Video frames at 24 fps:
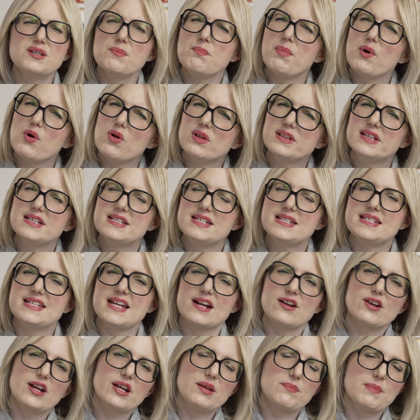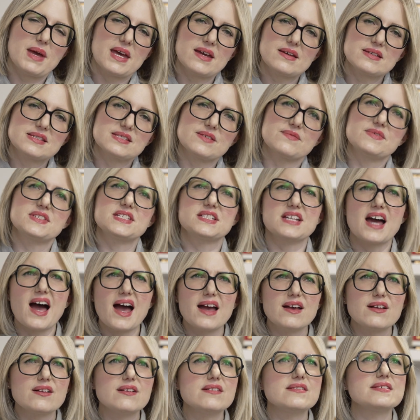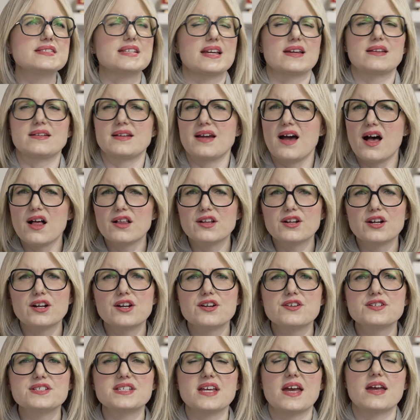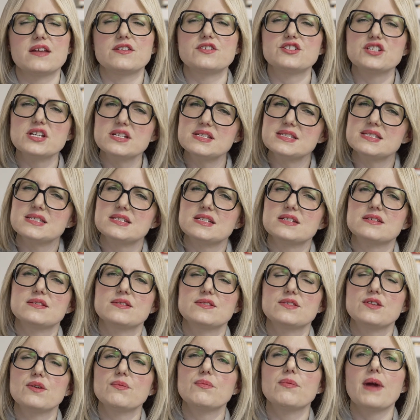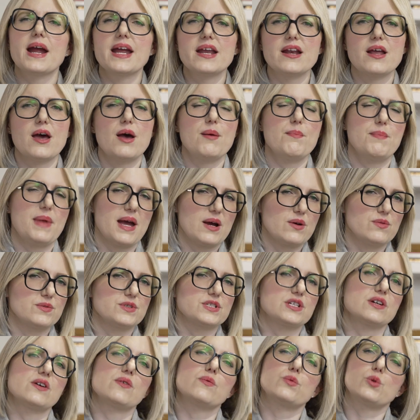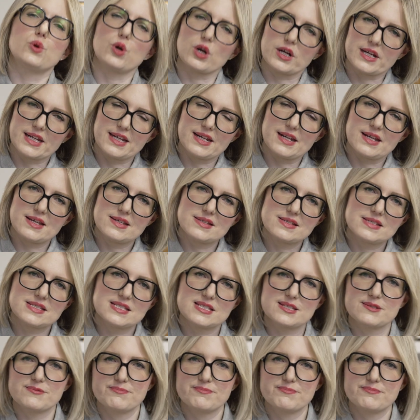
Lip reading: a bold and daring mix of styles and colors and just the right amount of quirkiness.